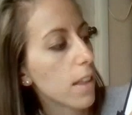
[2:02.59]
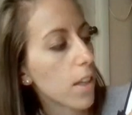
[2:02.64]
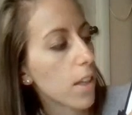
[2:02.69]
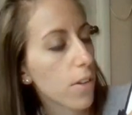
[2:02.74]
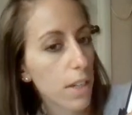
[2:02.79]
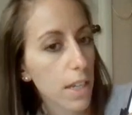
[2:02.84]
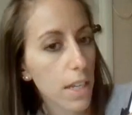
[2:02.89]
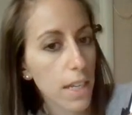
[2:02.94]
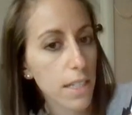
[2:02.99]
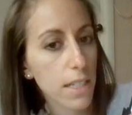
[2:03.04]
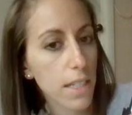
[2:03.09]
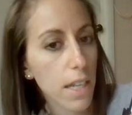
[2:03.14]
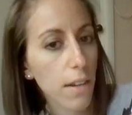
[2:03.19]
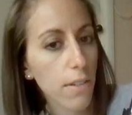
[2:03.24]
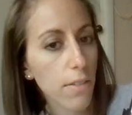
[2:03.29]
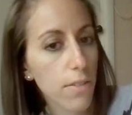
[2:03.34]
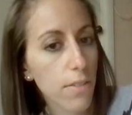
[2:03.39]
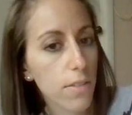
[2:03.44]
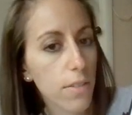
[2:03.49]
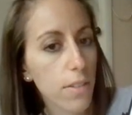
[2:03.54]
lowercase
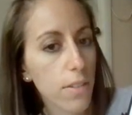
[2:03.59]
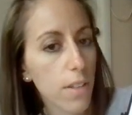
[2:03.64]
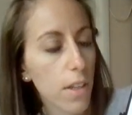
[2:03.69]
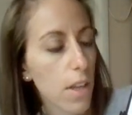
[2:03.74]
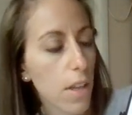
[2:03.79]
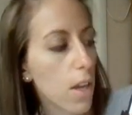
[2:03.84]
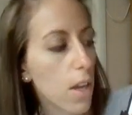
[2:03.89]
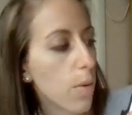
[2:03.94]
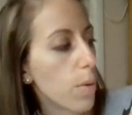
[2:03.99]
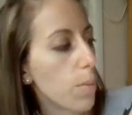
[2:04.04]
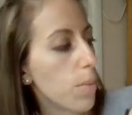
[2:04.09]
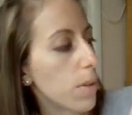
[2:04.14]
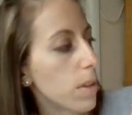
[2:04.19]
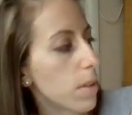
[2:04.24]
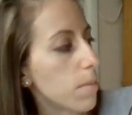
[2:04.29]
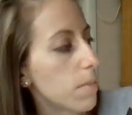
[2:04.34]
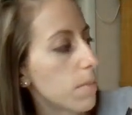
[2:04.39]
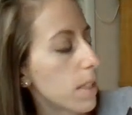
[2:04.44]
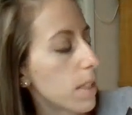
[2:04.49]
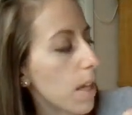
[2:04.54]
f, we put
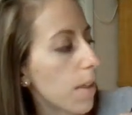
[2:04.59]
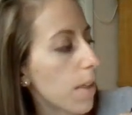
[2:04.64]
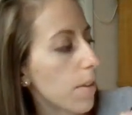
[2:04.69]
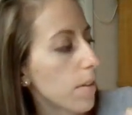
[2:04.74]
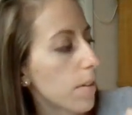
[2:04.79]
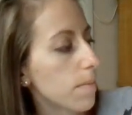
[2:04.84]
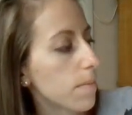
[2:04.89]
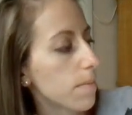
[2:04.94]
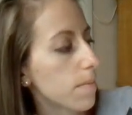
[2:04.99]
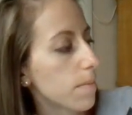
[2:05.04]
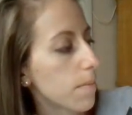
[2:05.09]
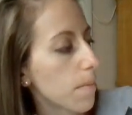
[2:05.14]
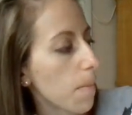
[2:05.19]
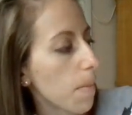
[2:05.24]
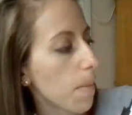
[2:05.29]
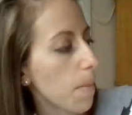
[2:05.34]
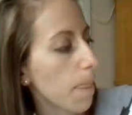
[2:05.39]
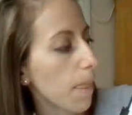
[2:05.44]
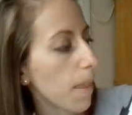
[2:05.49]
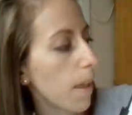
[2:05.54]
them together,
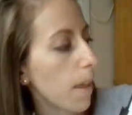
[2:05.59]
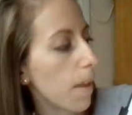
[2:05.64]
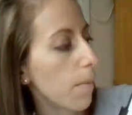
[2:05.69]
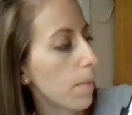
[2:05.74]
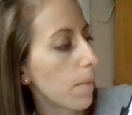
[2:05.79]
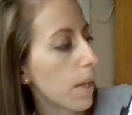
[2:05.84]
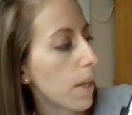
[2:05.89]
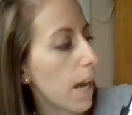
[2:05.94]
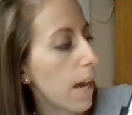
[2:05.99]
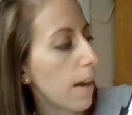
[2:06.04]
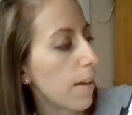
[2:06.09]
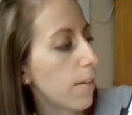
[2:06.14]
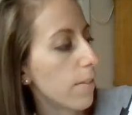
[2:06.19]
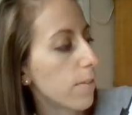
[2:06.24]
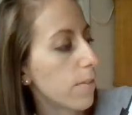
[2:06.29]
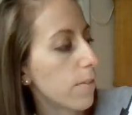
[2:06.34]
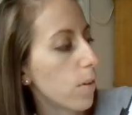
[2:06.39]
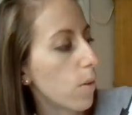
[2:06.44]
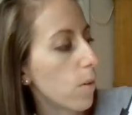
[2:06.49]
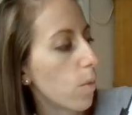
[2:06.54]
and we have
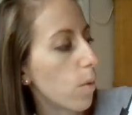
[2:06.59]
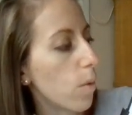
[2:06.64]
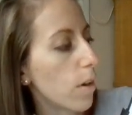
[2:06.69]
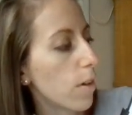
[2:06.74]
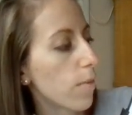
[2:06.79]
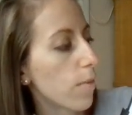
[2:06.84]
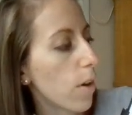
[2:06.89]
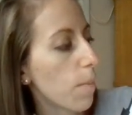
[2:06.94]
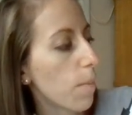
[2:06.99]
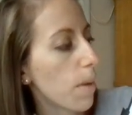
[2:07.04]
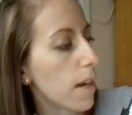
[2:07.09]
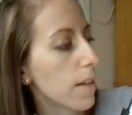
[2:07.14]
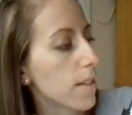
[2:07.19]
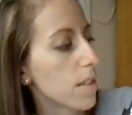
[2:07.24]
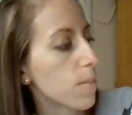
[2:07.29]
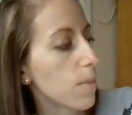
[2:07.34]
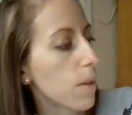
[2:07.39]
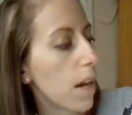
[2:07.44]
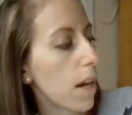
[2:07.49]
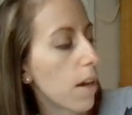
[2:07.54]
one of our
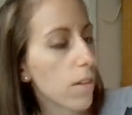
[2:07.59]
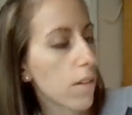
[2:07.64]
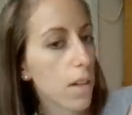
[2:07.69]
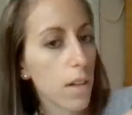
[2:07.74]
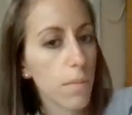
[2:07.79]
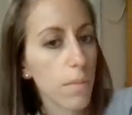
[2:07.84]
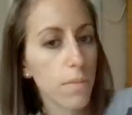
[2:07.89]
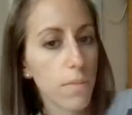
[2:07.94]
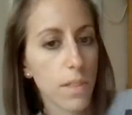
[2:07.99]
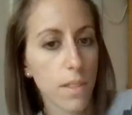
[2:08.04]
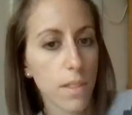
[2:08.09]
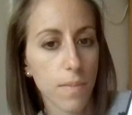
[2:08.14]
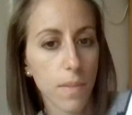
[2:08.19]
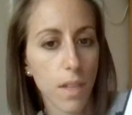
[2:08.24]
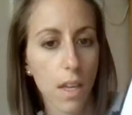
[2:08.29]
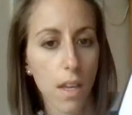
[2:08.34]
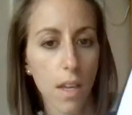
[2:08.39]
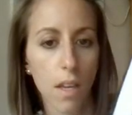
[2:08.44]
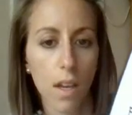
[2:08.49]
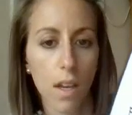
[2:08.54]
possible outcomes,
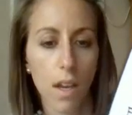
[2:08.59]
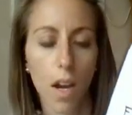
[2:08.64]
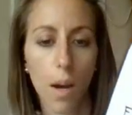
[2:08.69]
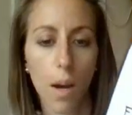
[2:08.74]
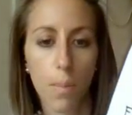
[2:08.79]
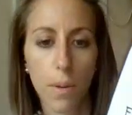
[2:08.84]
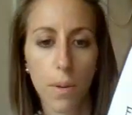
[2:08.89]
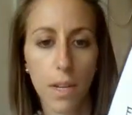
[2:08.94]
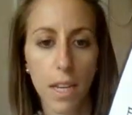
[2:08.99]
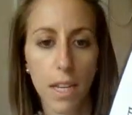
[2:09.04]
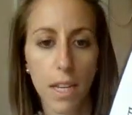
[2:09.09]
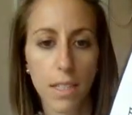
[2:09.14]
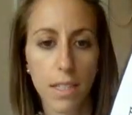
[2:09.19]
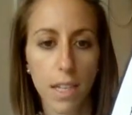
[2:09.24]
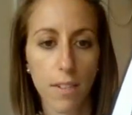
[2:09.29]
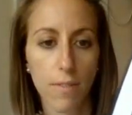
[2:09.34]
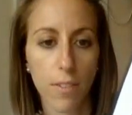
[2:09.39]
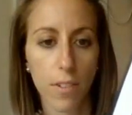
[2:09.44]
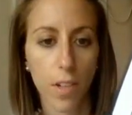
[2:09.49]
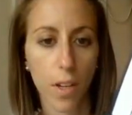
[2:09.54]
uppercase
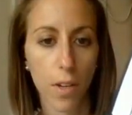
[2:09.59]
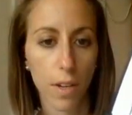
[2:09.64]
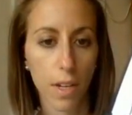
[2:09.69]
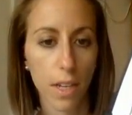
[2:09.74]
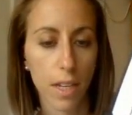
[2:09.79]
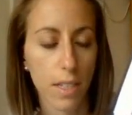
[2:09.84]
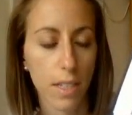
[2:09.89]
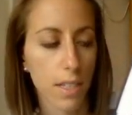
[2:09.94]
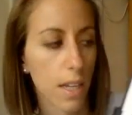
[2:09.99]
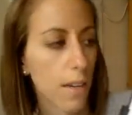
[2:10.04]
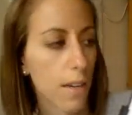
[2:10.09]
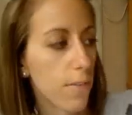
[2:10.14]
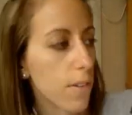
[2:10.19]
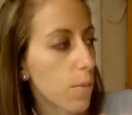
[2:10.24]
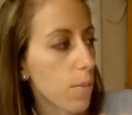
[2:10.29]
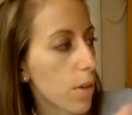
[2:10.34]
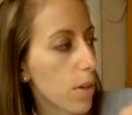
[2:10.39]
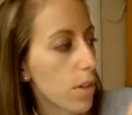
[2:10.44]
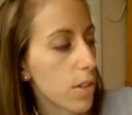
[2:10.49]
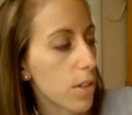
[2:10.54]
F and lowercase f.
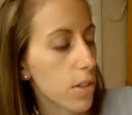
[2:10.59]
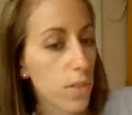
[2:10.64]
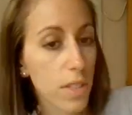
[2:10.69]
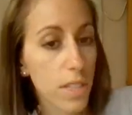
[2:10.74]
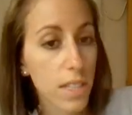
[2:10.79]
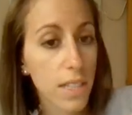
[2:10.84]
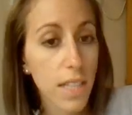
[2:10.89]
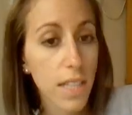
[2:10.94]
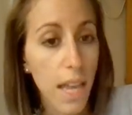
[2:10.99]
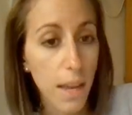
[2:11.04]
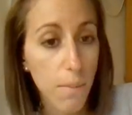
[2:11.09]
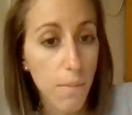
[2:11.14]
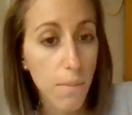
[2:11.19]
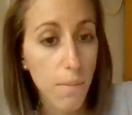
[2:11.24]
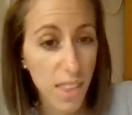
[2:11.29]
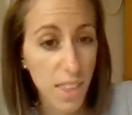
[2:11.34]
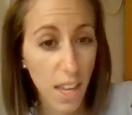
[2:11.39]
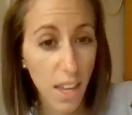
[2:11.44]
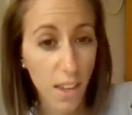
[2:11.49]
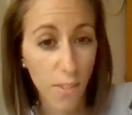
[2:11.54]
And we're going to do the same
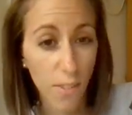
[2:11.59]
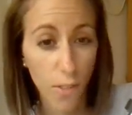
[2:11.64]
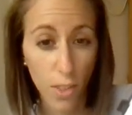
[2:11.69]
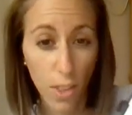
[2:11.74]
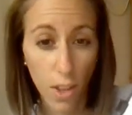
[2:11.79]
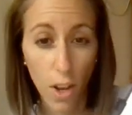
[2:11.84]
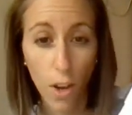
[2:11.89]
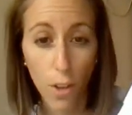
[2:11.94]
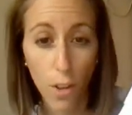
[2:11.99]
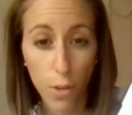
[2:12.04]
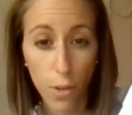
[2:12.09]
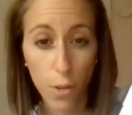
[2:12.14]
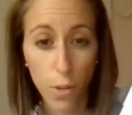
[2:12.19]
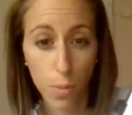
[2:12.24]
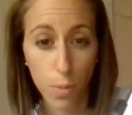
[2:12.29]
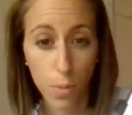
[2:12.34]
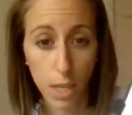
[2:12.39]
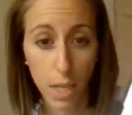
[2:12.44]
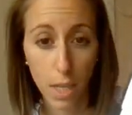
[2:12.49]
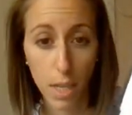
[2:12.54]
thing for the other
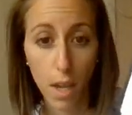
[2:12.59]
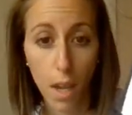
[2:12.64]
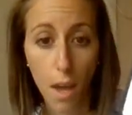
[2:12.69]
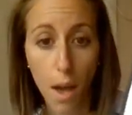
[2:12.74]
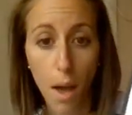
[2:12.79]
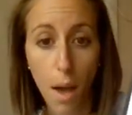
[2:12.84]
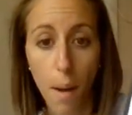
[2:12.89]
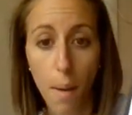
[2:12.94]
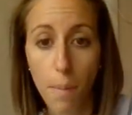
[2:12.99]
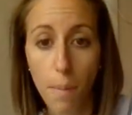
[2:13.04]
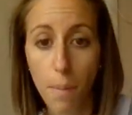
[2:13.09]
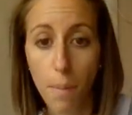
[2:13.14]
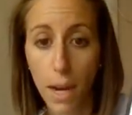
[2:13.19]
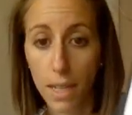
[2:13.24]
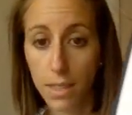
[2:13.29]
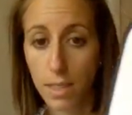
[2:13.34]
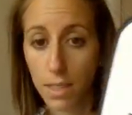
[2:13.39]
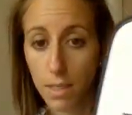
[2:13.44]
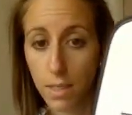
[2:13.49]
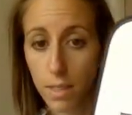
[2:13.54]
3
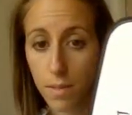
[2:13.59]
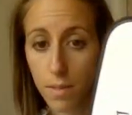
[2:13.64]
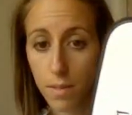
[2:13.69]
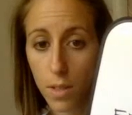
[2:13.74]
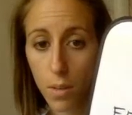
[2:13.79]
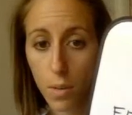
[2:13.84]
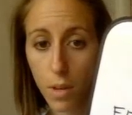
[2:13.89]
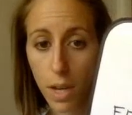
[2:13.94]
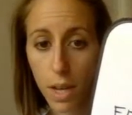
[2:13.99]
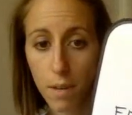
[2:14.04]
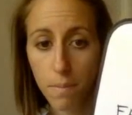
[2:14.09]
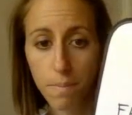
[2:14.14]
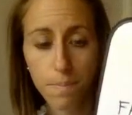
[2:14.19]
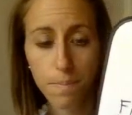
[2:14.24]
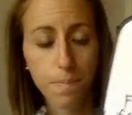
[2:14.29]
boxes, okay?